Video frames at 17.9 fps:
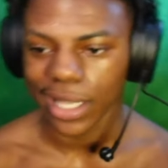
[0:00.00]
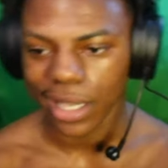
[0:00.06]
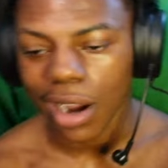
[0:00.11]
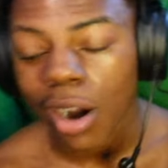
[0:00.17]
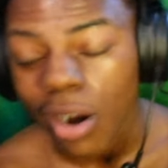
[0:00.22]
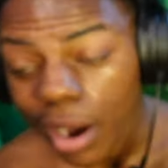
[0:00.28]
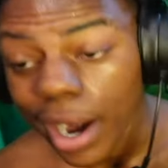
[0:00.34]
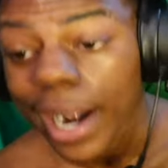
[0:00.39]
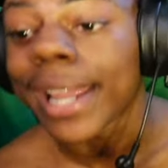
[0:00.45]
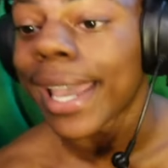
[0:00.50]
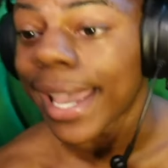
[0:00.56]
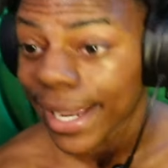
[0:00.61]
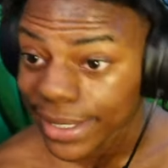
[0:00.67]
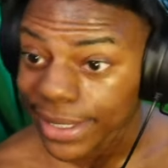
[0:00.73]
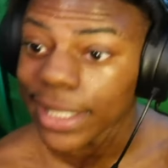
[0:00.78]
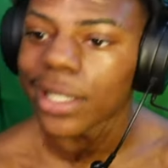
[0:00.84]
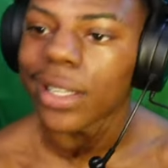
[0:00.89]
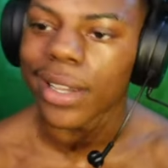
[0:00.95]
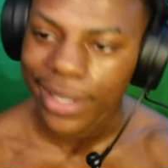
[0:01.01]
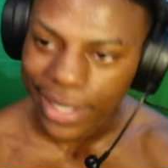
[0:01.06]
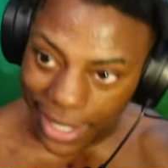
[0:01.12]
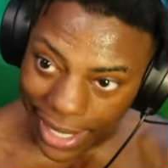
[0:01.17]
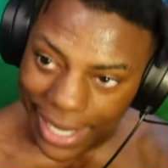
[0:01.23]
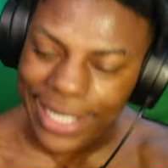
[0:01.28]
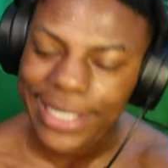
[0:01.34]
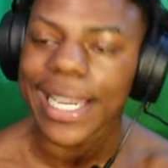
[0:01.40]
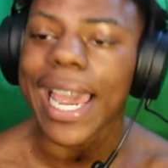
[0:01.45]
All right, yeah. See, look,
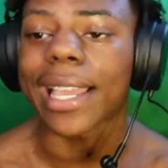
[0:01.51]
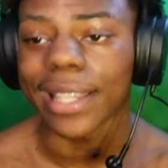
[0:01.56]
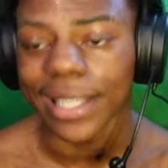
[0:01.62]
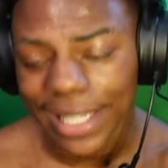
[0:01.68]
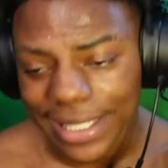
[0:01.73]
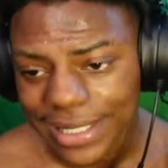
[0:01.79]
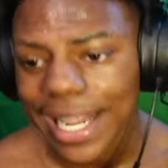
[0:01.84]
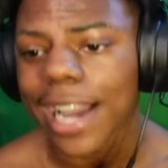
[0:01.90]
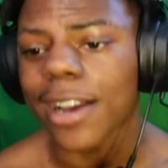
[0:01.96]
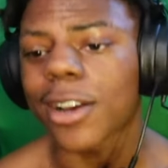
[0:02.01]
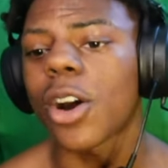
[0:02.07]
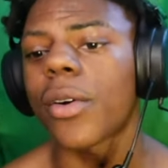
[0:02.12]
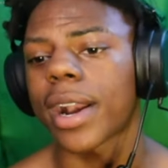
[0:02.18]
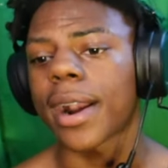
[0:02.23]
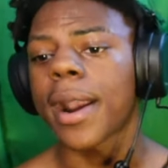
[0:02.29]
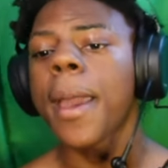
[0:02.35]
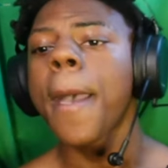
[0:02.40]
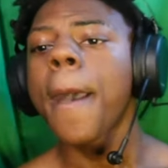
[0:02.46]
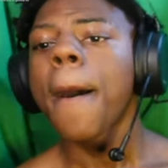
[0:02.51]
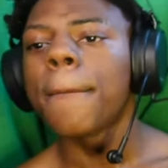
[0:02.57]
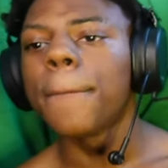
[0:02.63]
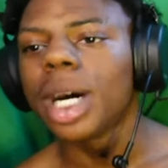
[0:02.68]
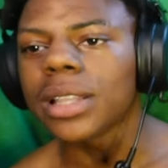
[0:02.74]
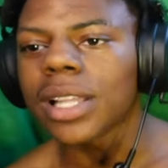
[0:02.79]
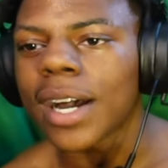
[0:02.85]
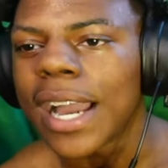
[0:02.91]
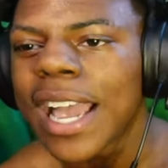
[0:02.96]
yeah, exactly. Let's not go there.
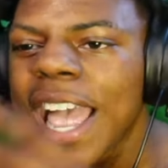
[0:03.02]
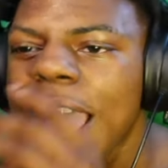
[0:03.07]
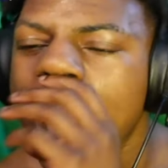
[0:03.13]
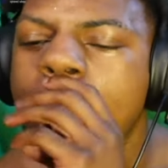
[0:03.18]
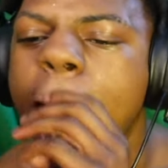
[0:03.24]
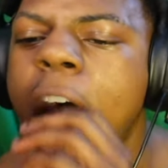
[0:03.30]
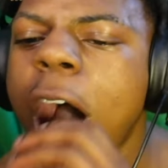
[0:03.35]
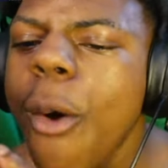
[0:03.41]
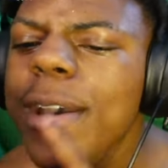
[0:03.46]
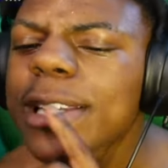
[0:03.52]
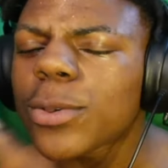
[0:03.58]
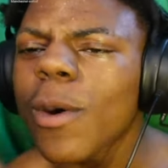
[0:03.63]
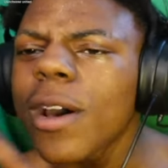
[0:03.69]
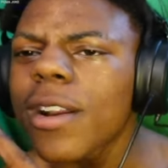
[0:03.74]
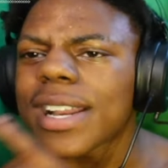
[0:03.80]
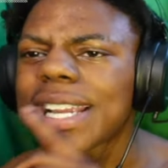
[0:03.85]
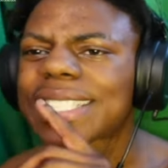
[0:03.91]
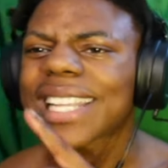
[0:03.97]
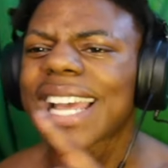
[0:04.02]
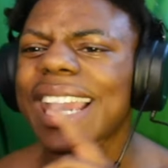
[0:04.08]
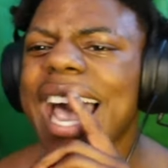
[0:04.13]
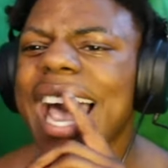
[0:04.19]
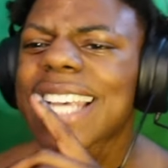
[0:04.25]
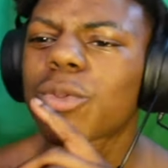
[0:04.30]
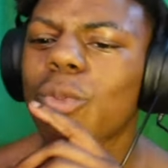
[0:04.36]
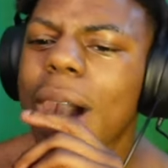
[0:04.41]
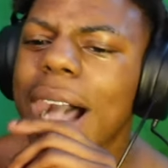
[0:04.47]
But look, I always wonder this. Like,
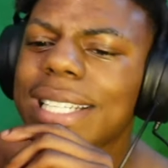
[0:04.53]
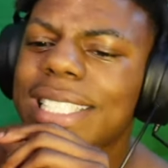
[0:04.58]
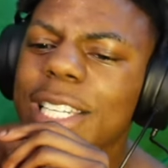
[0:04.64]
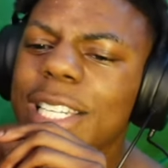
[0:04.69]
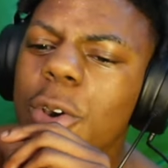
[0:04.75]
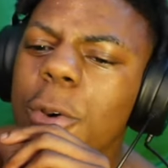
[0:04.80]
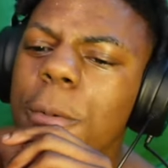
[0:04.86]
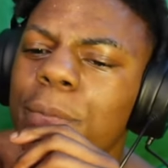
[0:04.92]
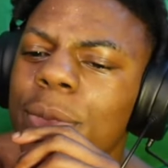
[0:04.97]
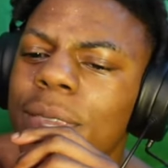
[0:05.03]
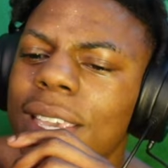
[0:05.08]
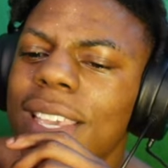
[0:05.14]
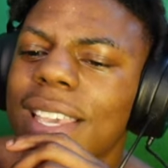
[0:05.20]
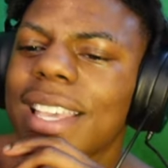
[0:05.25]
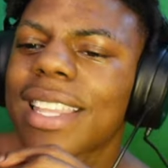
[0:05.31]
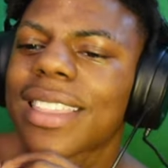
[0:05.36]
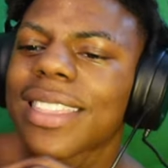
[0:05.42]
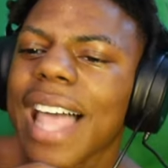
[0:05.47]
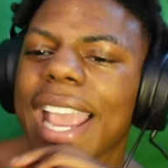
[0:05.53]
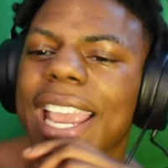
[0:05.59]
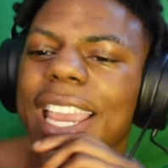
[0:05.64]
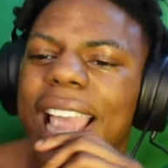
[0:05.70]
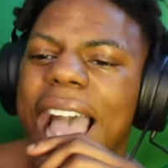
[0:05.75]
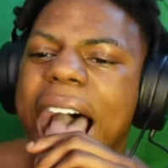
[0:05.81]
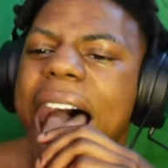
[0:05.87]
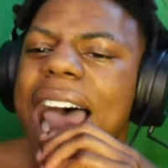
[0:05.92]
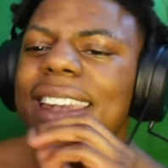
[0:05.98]
as watching you, like,
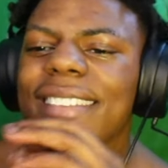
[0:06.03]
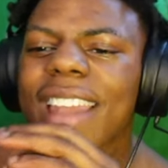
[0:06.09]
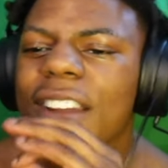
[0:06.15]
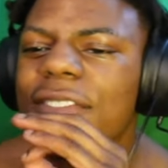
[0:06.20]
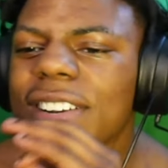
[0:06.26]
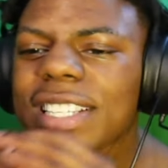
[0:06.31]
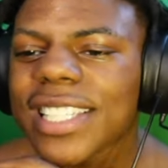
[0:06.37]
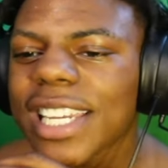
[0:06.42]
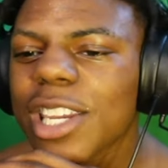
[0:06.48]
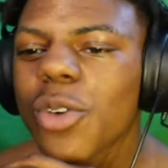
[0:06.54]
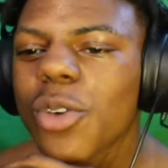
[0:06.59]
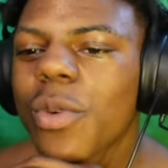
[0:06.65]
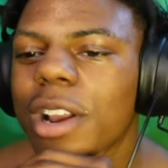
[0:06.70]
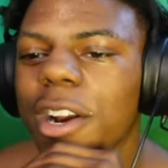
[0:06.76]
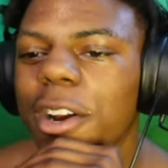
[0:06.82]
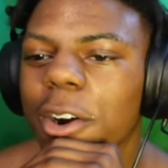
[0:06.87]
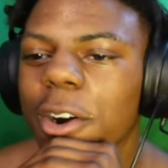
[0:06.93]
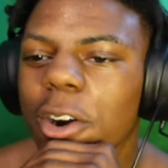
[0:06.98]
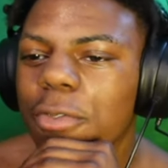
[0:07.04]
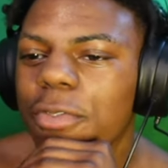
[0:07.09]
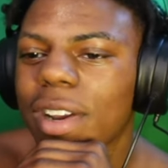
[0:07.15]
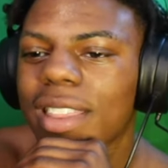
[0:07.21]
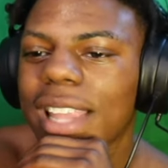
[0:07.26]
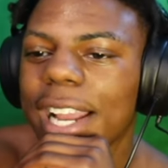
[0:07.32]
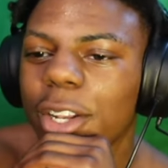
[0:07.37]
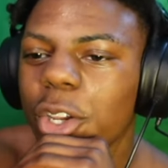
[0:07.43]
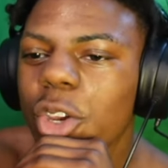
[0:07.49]
I never seen you with a
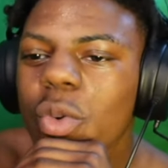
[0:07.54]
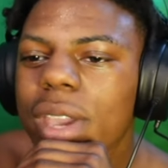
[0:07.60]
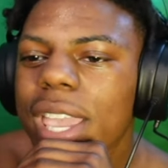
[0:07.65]
girlfriend. Like, do you